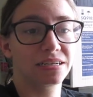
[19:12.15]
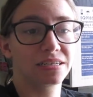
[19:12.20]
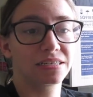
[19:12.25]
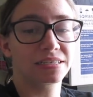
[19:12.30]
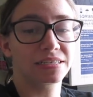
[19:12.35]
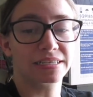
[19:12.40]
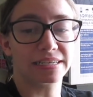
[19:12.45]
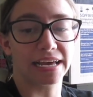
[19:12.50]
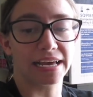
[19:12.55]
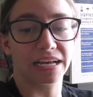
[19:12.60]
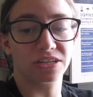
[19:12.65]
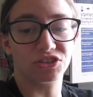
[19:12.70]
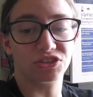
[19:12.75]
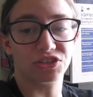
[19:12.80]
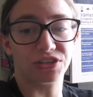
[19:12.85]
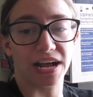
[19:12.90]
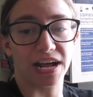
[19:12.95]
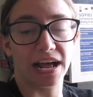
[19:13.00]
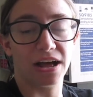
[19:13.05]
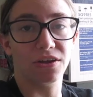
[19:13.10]

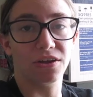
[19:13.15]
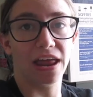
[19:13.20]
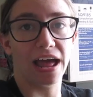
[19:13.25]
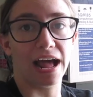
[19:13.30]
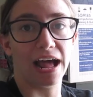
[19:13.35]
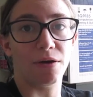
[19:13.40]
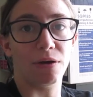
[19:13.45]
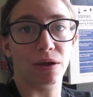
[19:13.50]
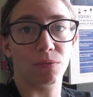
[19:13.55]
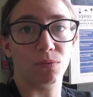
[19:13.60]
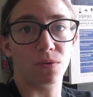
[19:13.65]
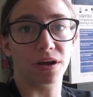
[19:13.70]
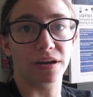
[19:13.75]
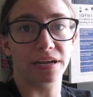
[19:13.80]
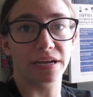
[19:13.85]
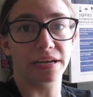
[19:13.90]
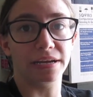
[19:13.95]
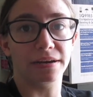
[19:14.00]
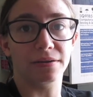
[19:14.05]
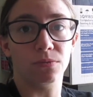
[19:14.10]
sketched out how I
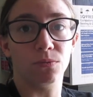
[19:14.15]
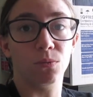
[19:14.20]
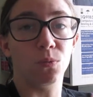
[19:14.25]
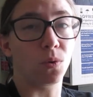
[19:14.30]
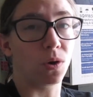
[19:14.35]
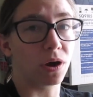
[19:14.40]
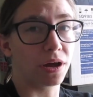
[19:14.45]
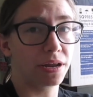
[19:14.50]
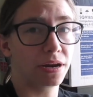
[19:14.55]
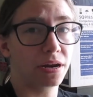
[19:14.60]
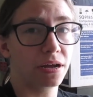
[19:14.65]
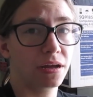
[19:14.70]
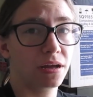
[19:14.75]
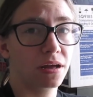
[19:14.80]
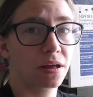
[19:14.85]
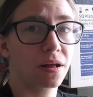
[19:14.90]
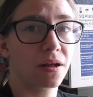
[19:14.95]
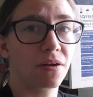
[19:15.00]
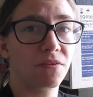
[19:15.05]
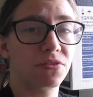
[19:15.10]
wanted one
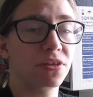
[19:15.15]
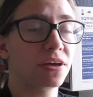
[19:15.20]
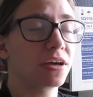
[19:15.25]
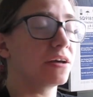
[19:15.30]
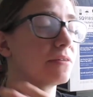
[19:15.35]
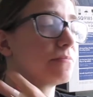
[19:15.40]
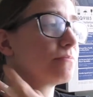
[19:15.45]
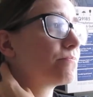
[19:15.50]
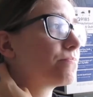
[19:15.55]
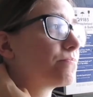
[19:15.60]
of the